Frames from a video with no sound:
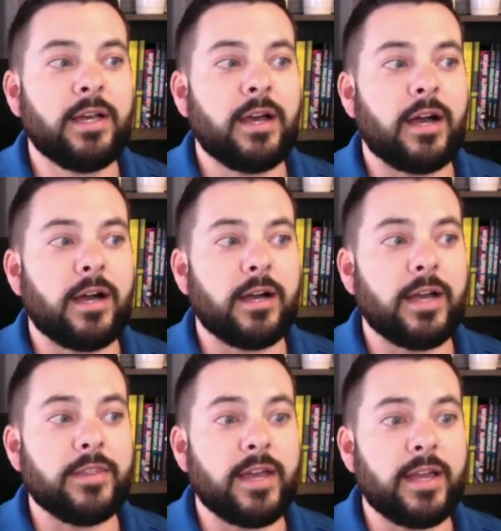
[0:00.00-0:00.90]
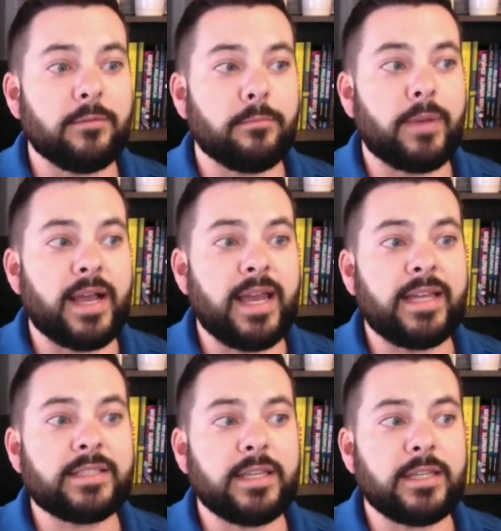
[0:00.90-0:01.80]
And then by
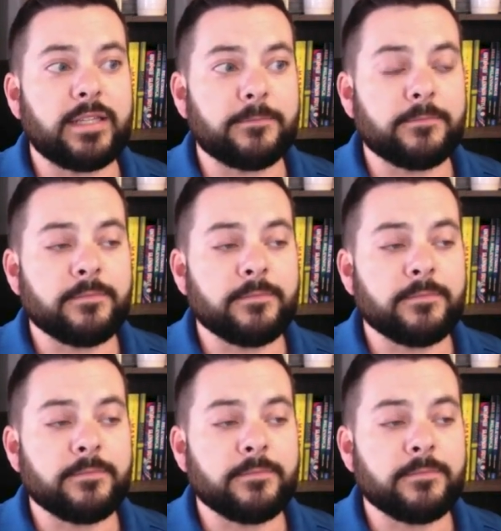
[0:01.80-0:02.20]
18,